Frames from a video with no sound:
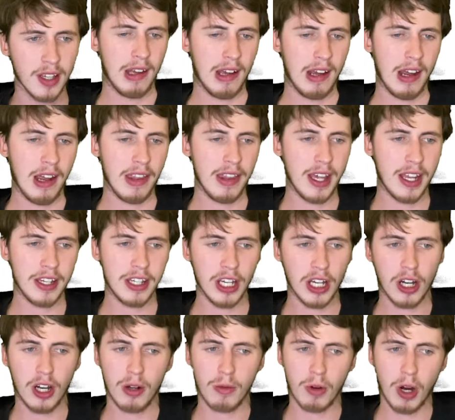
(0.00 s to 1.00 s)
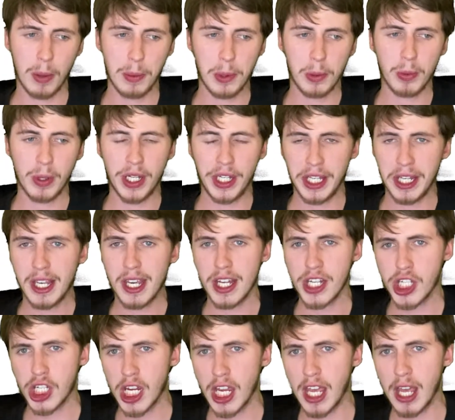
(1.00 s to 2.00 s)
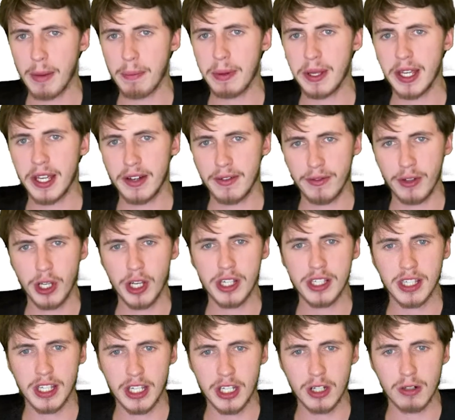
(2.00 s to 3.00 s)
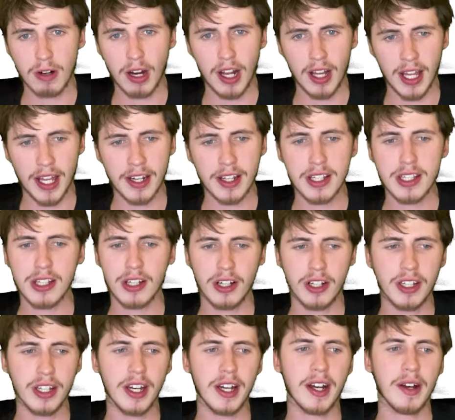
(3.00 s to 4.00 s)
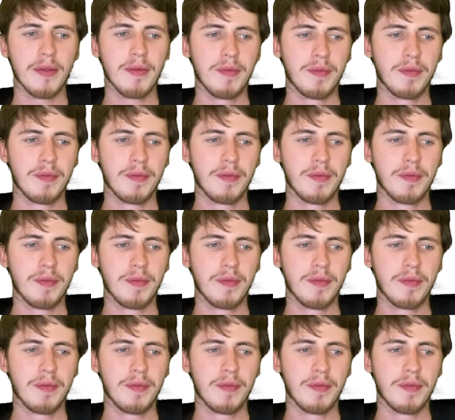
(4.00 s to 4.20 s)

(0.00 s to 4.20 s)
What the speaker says: And then you got Robert Whittaker champion versus Ciryl Adesanya